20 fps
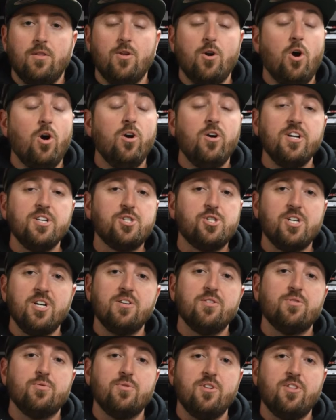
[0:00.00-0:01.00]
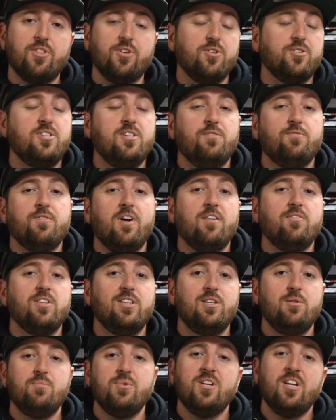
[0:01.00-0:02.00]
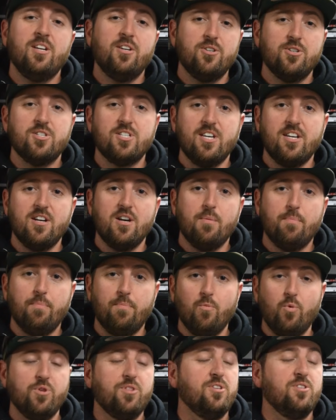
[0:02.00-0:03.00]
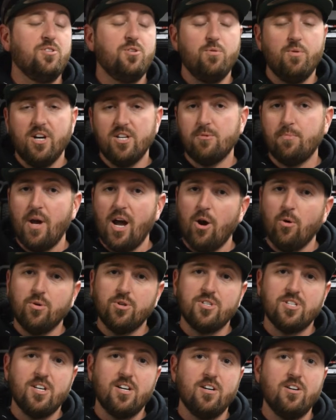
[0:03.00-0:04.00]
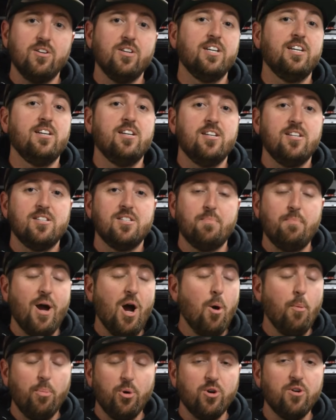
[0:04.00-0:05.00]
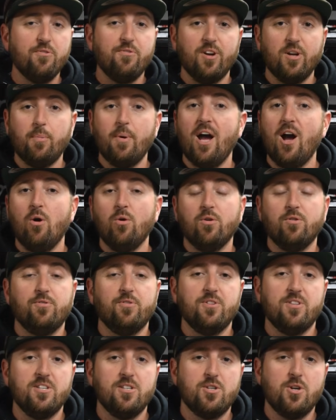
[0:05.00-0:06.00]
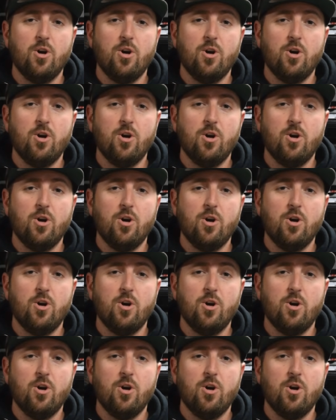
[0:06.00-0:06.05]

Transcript: The RS Gen 3 13.5 Eliminator setup with the 2S power cell is about perfect power for this